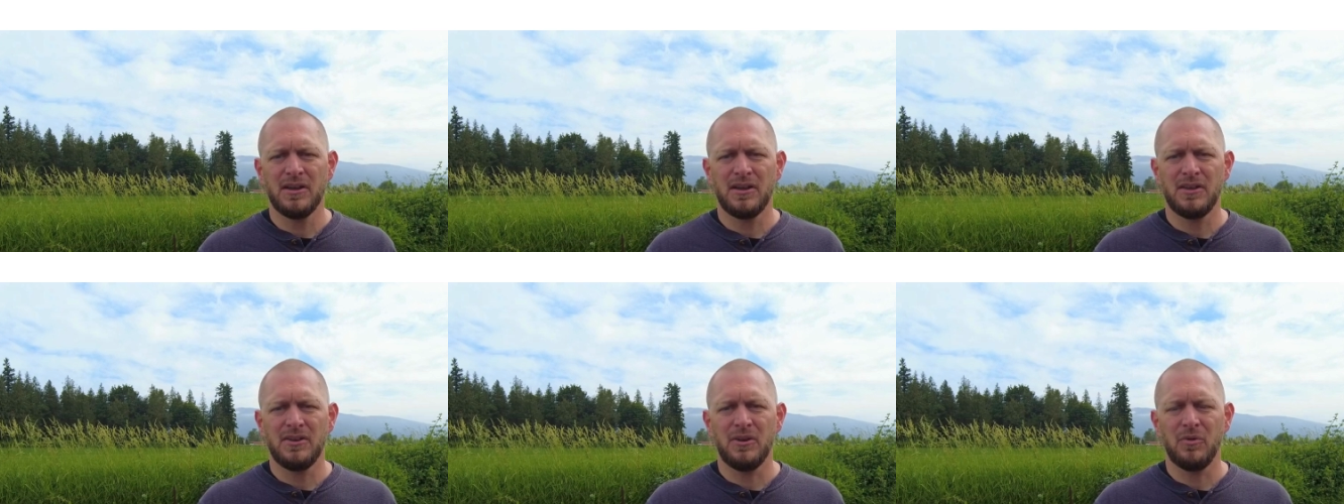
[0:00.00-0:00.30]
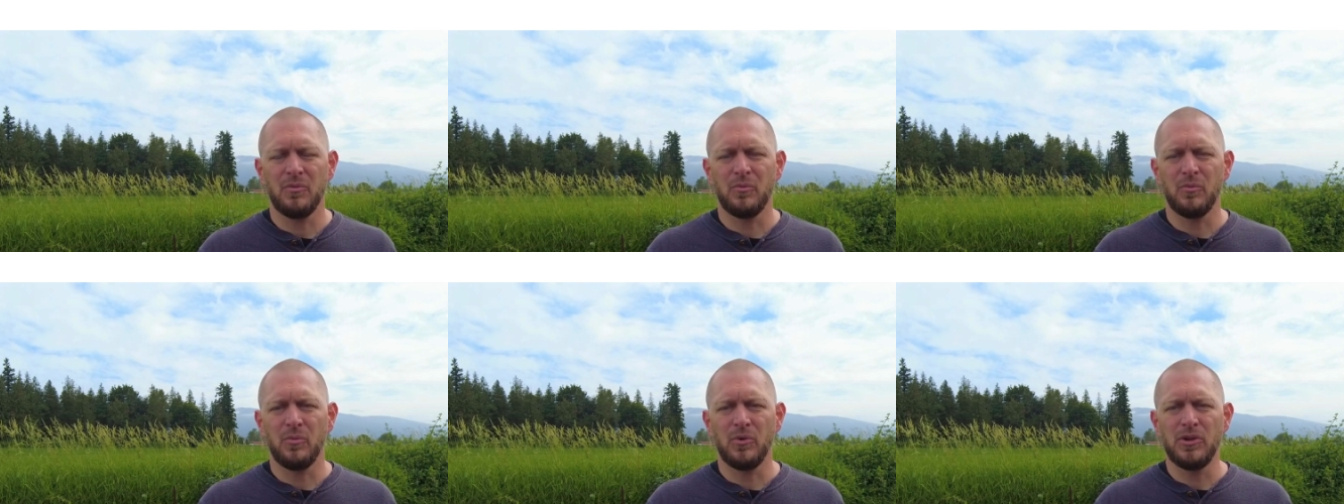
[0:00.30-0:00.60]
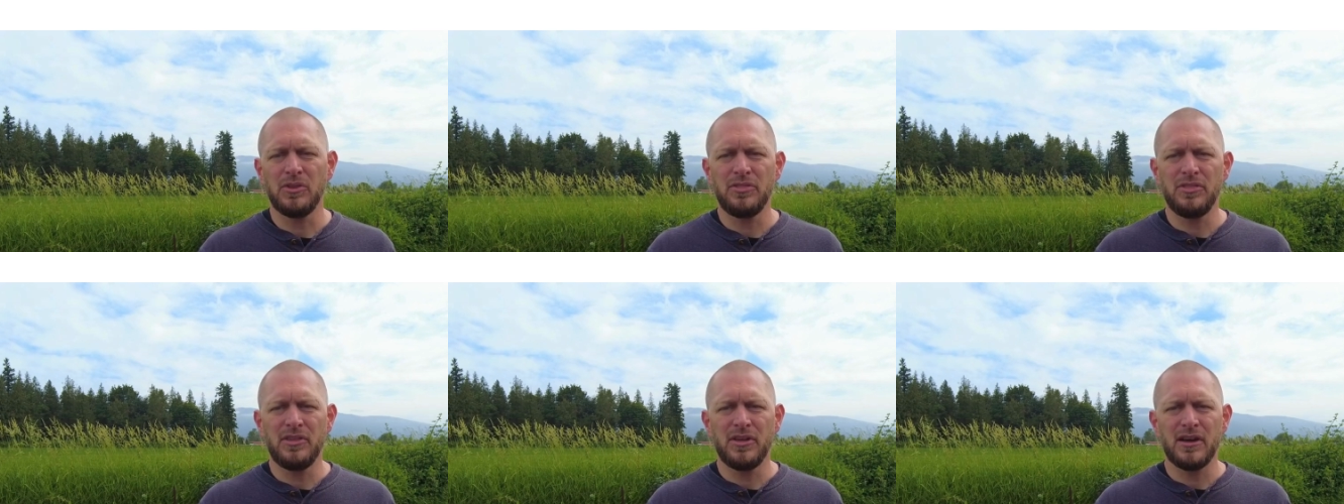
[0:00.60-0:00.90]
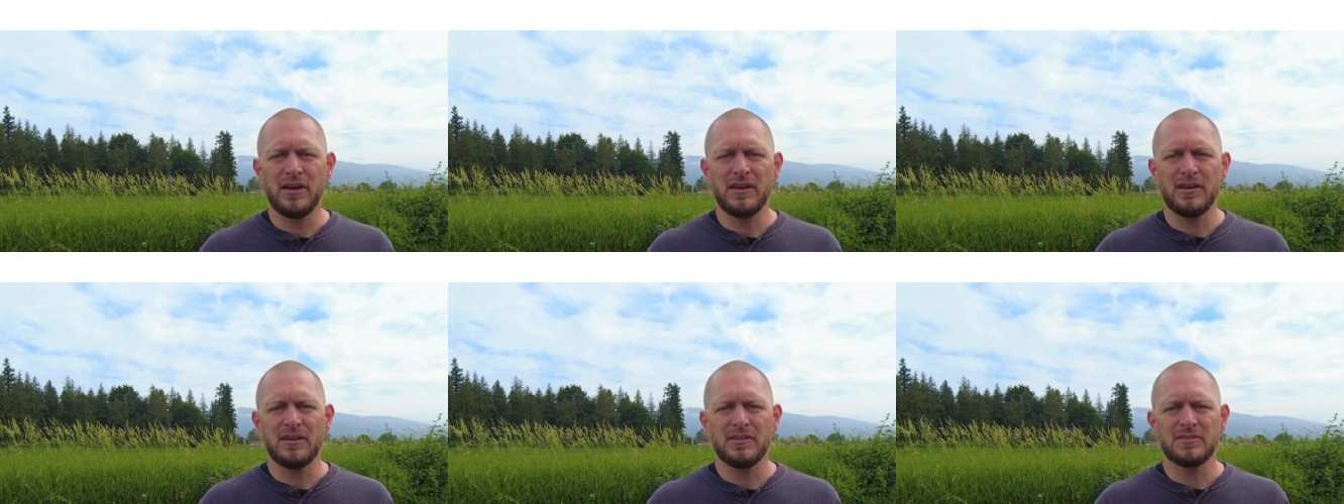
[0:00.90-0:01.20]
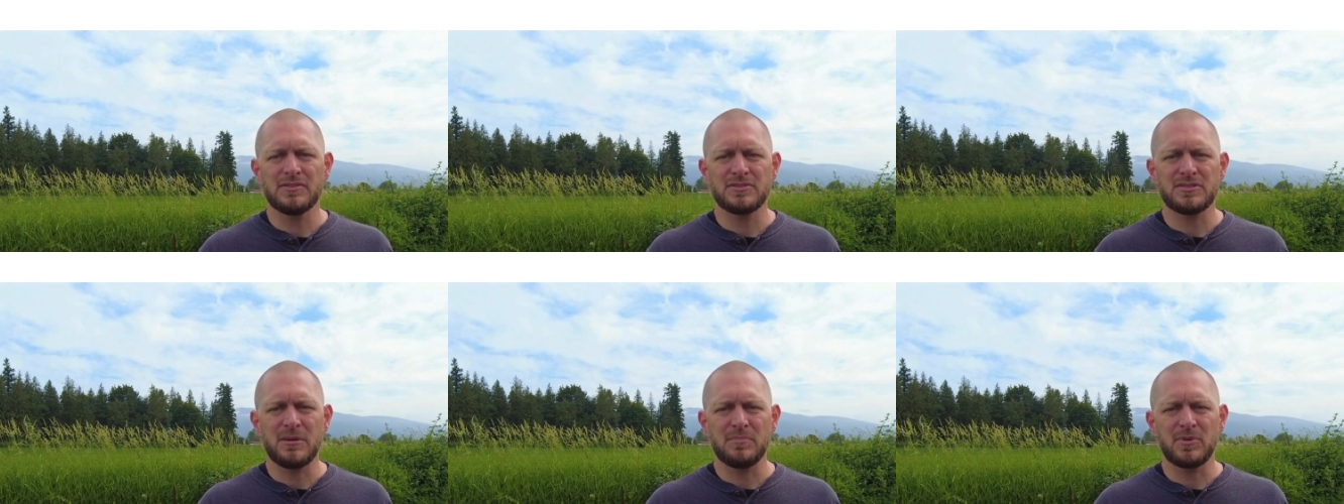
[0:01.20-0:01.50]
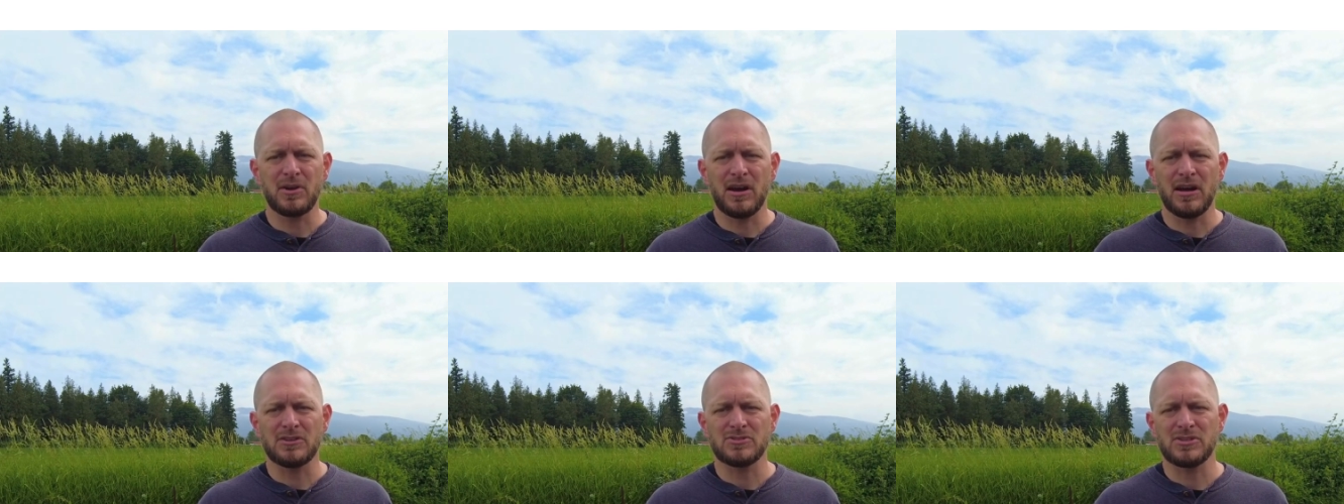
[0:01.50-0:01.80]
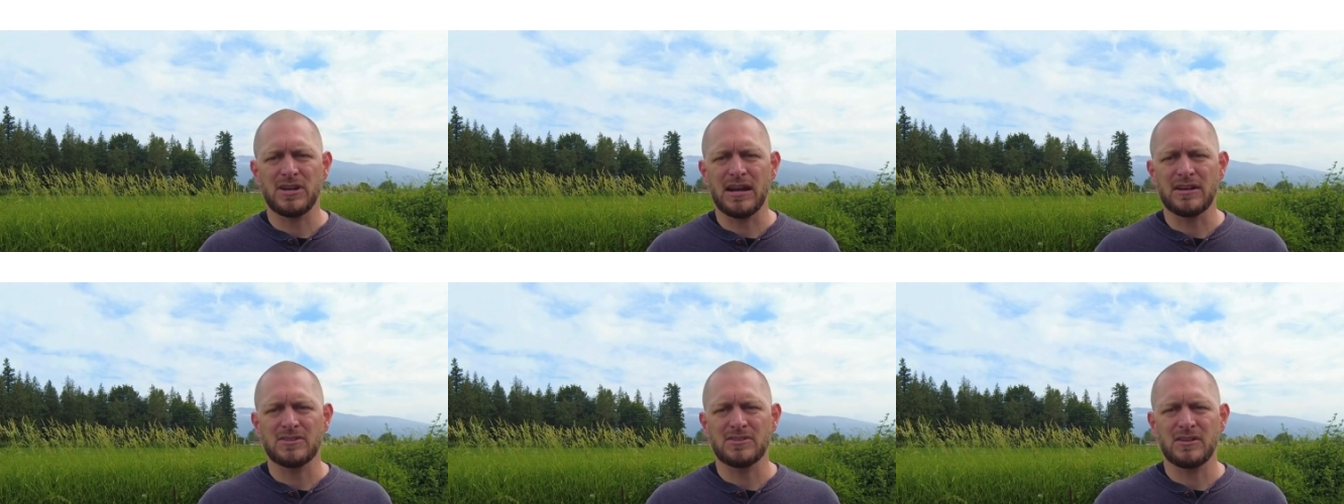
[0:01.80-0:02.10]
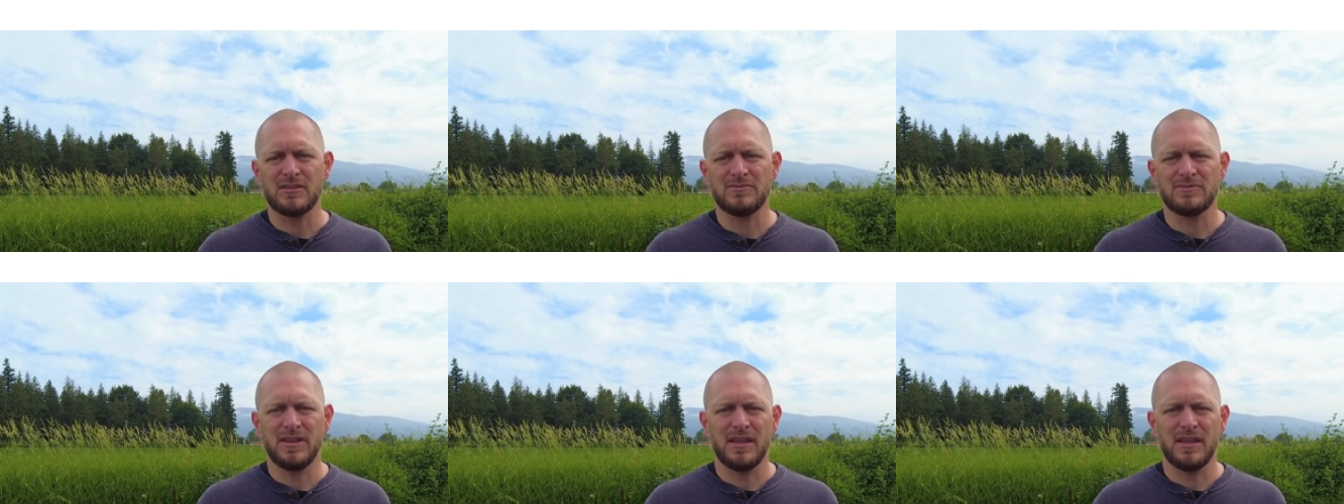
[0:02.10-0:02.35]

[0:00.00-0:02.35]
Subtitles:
Would the subcontractor have